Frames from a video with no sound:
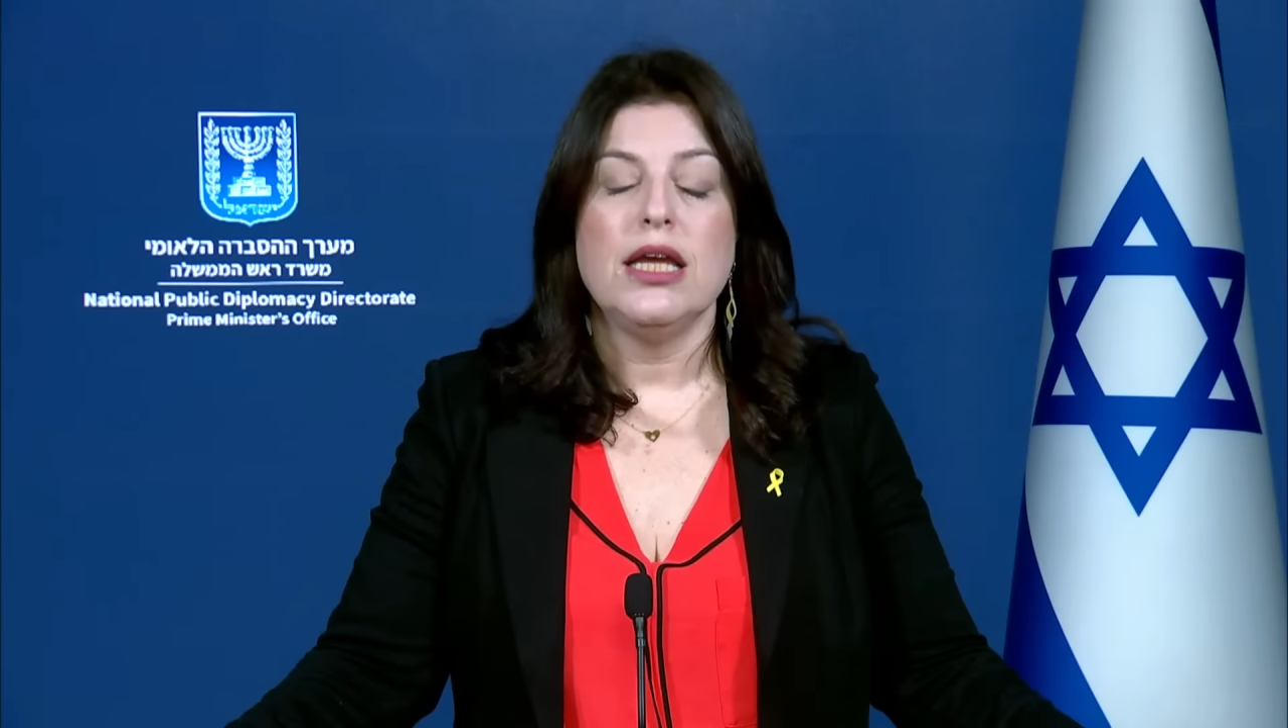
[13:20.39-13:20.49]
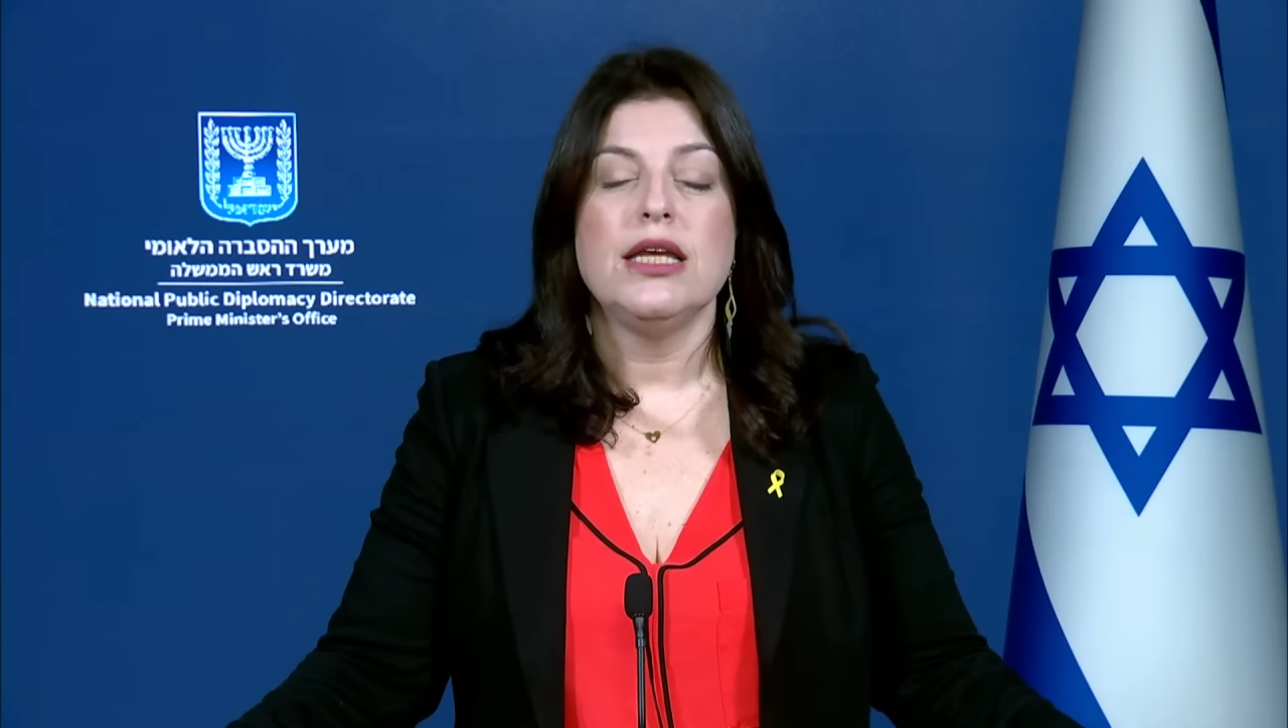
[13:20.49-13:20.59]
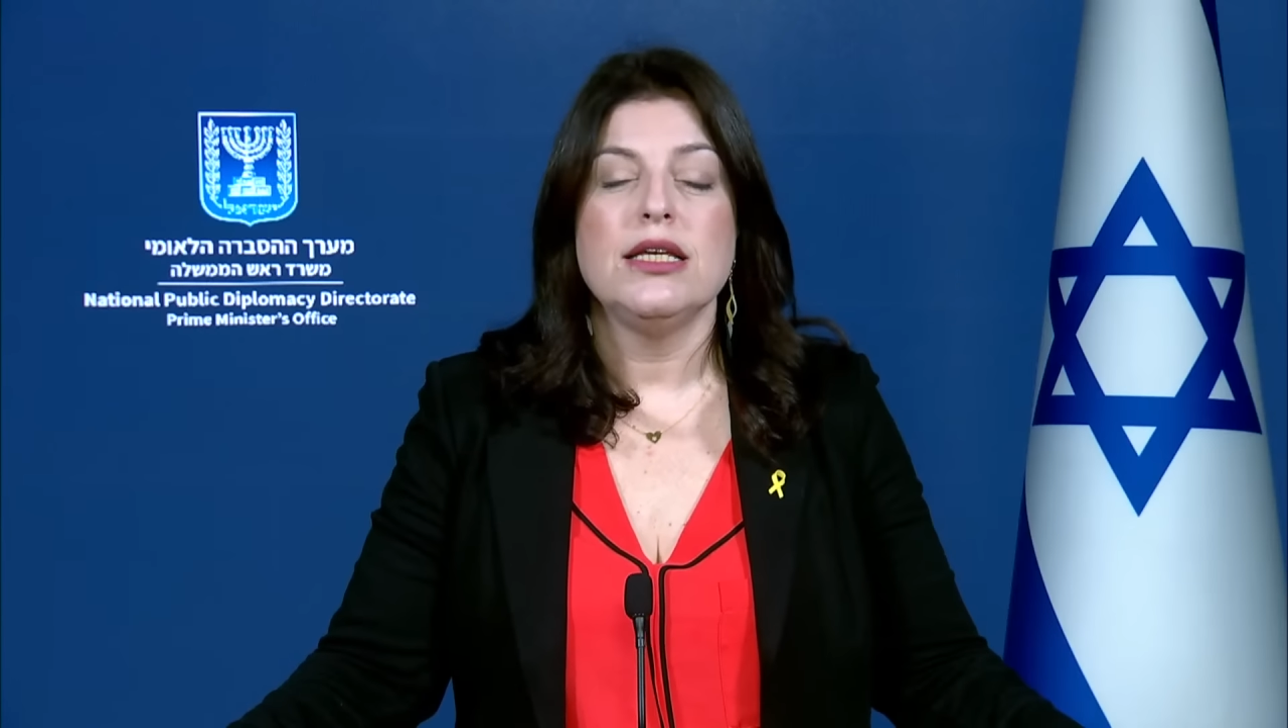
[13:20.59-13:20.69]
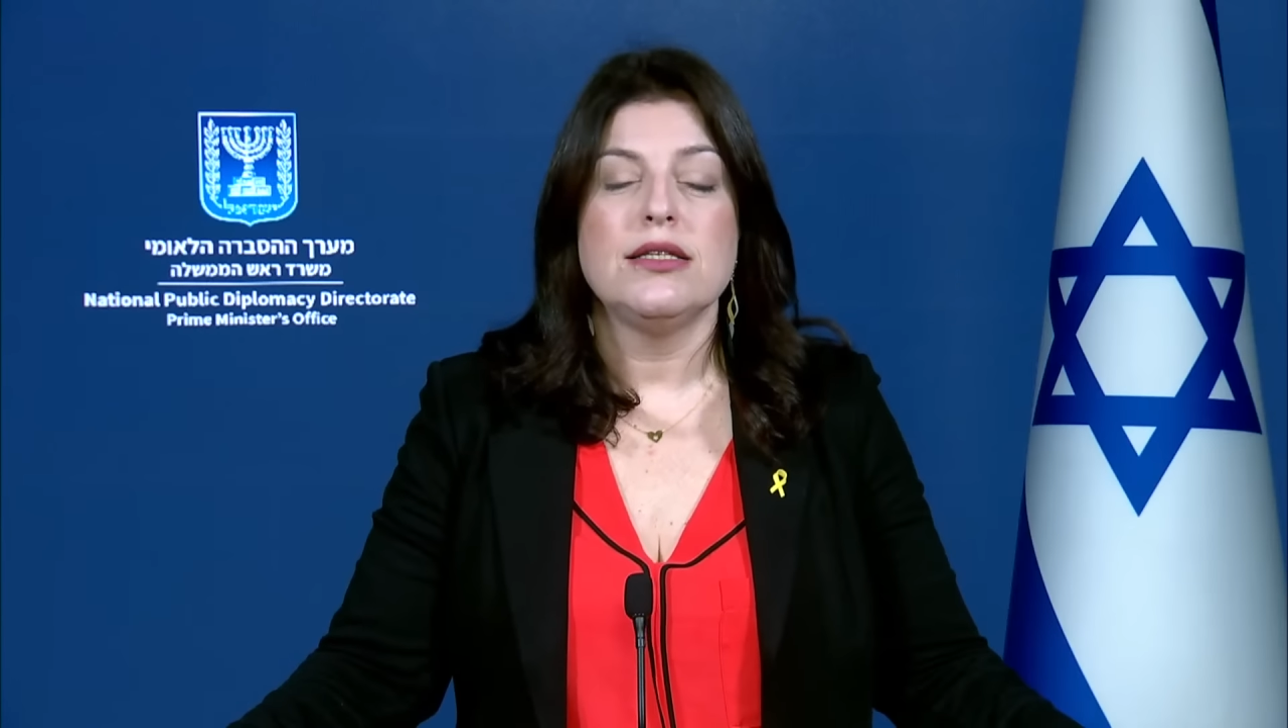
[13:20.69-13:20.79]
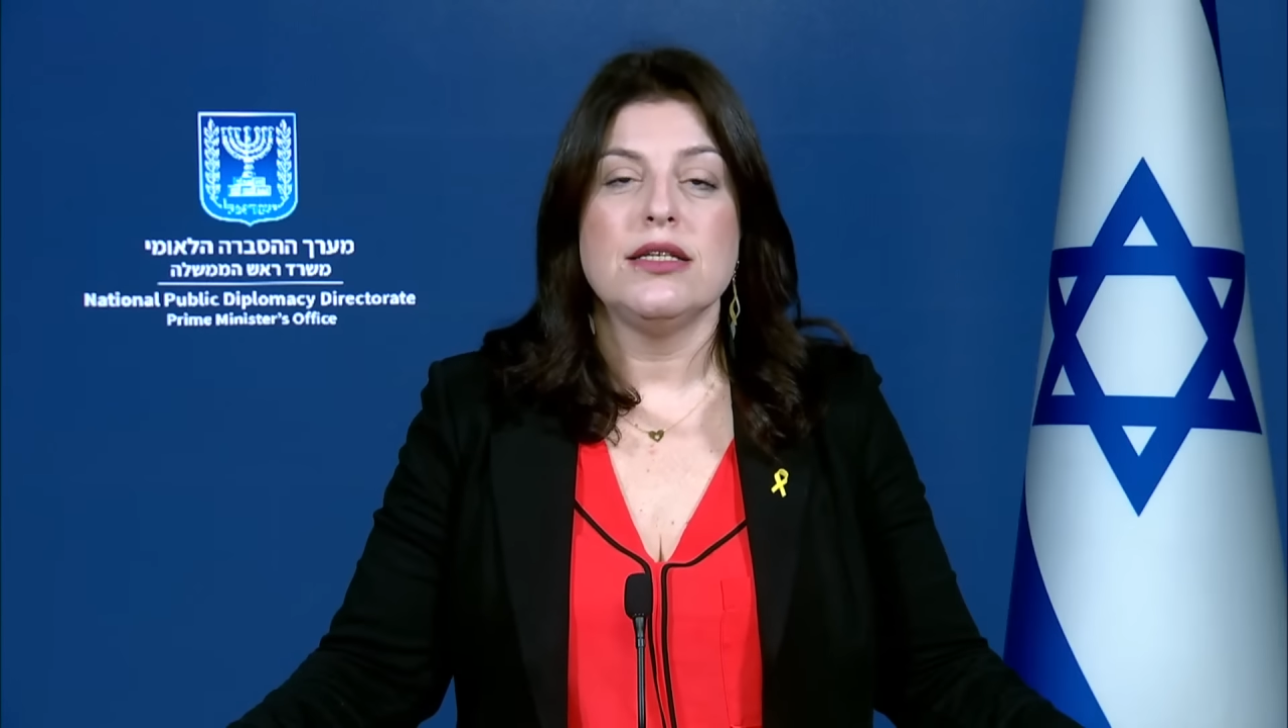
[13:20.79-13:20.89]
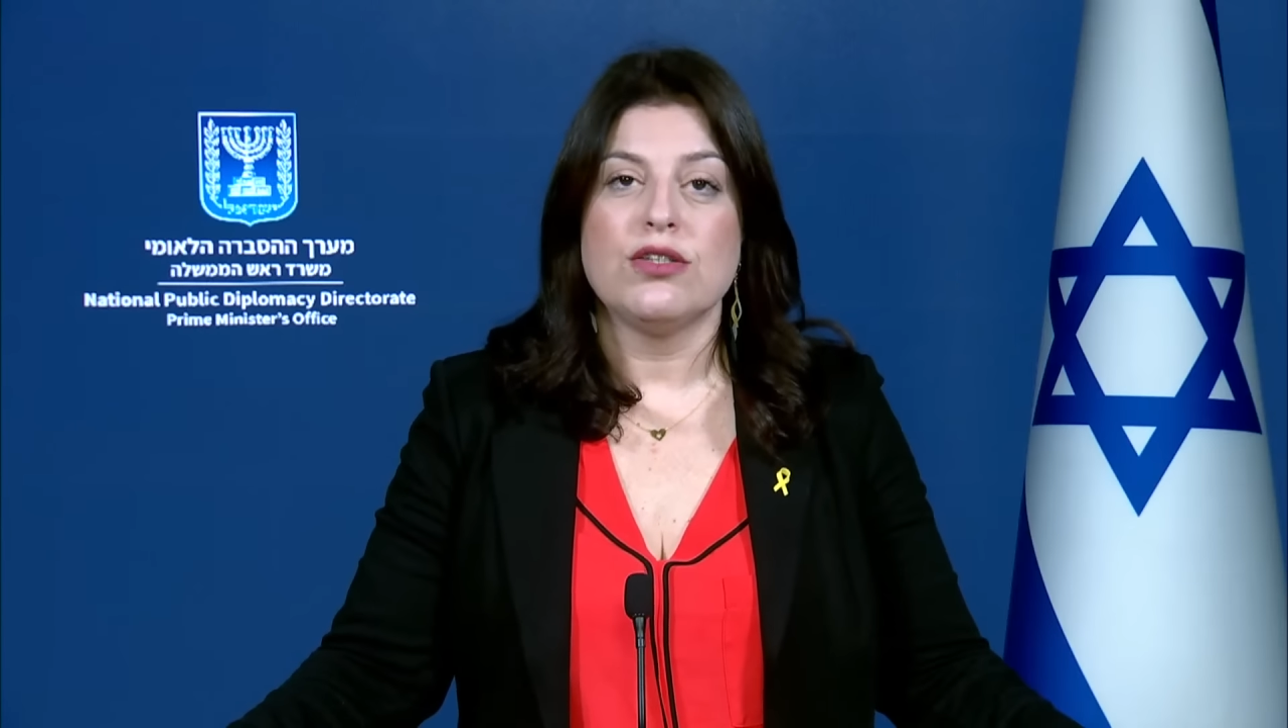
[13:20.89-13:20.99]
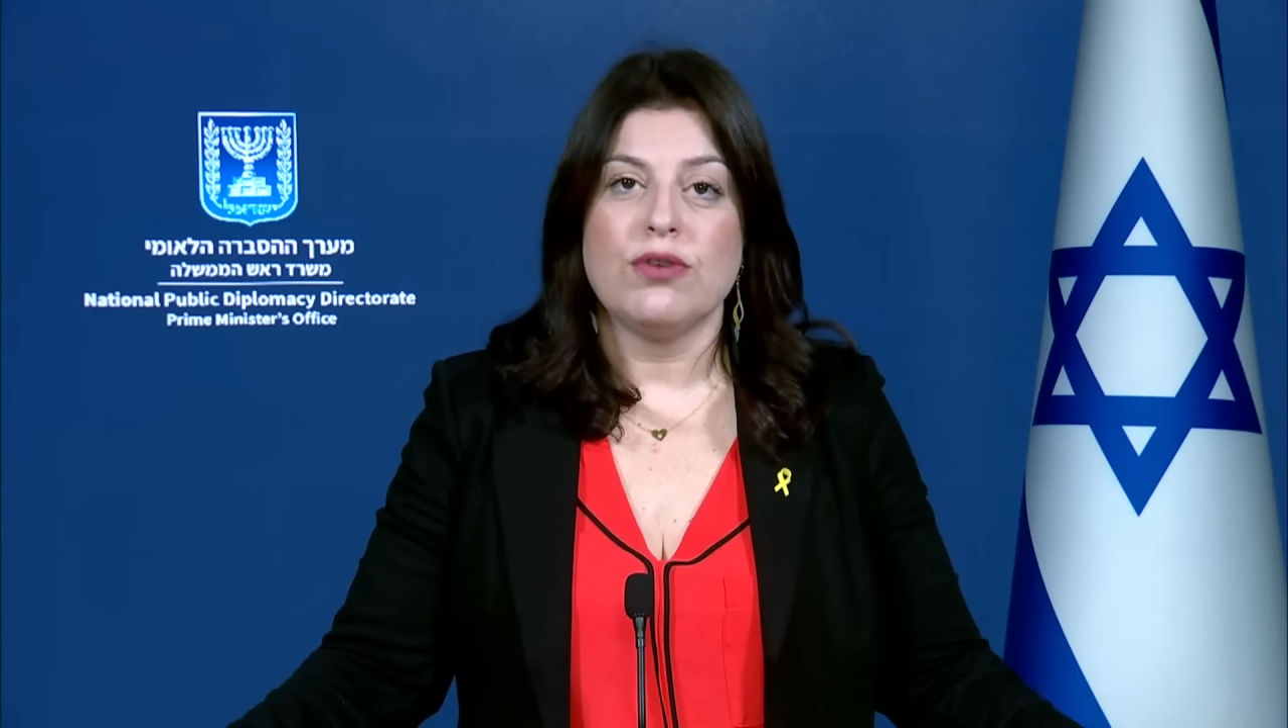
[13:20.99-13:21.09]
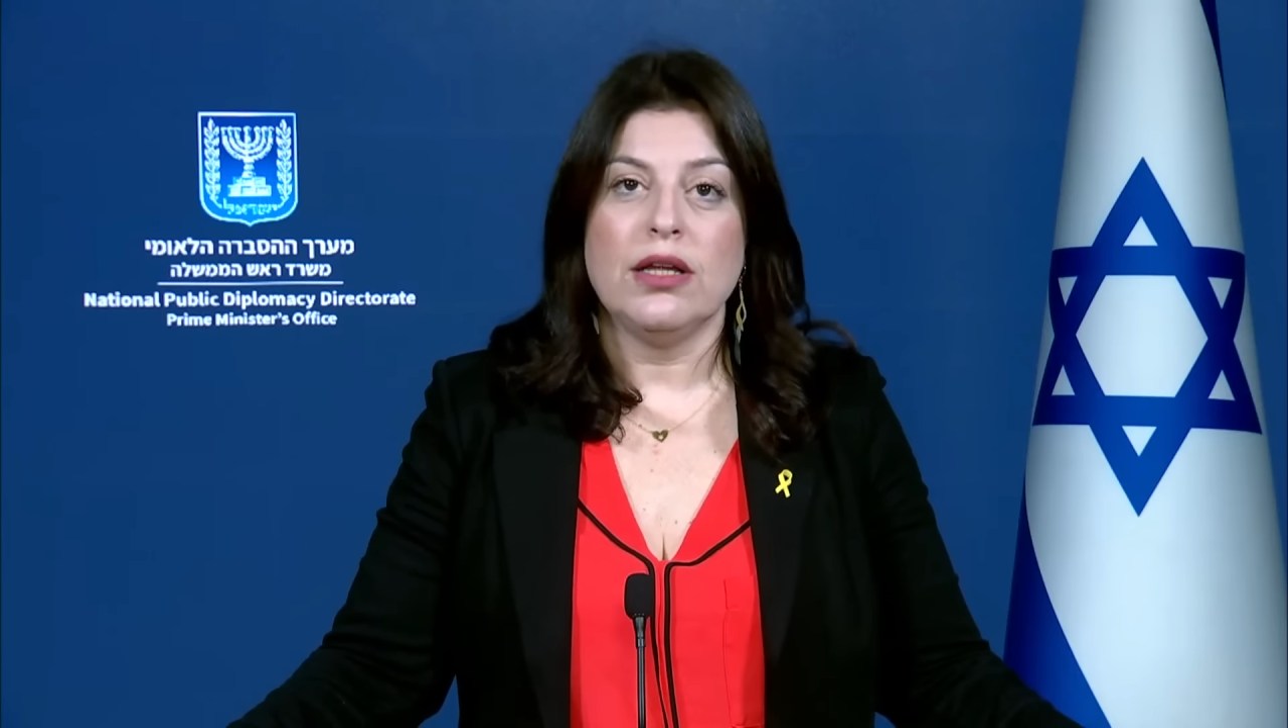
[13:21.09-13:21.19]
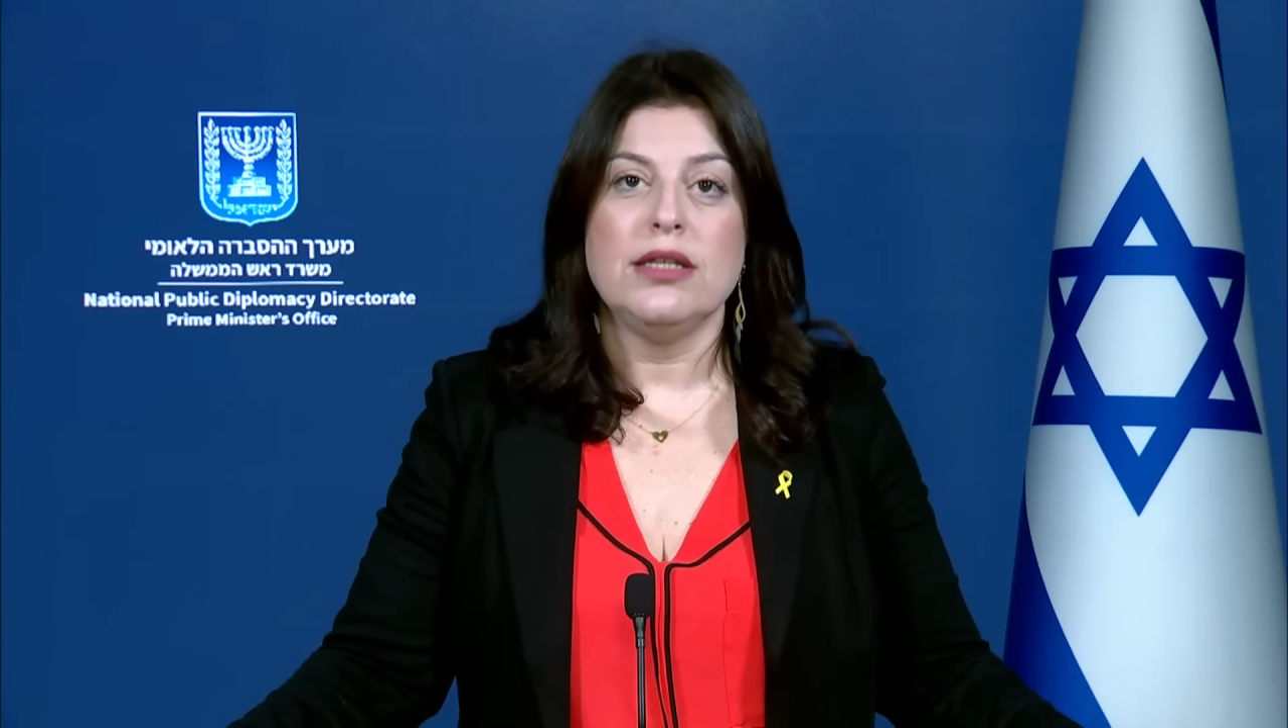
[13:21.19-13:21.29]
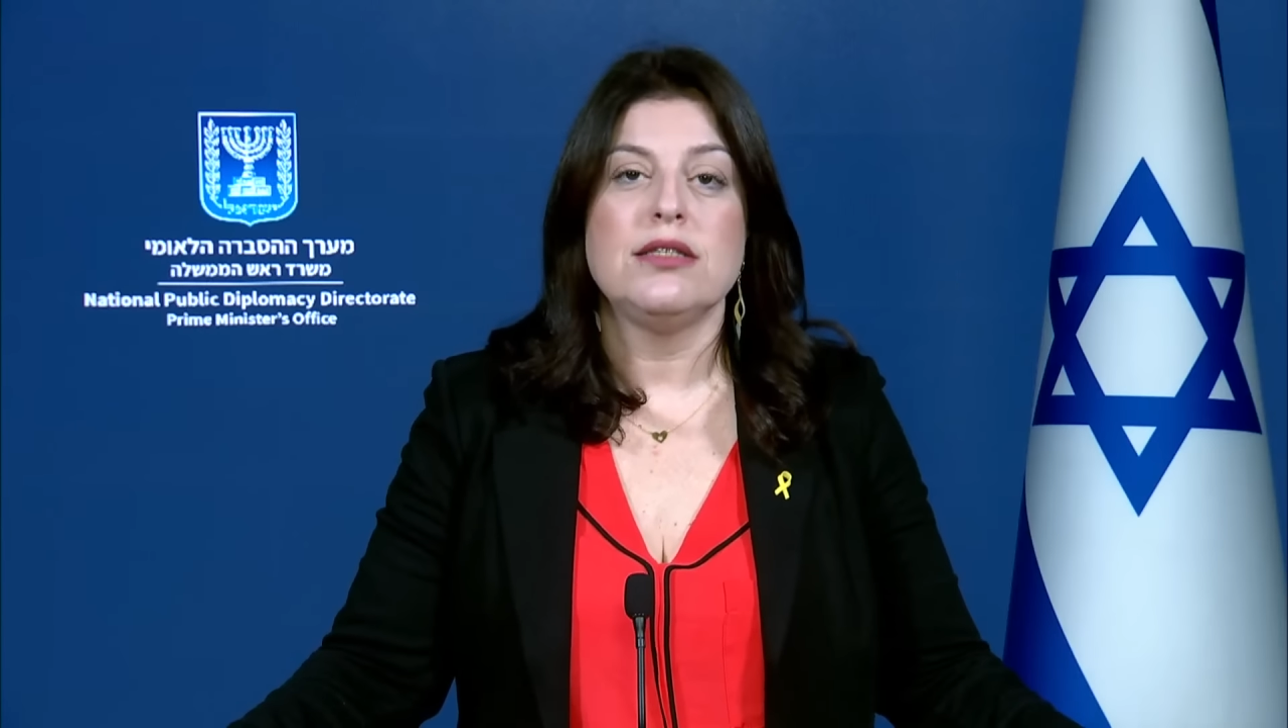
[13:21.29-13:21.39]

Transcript: is the Israeli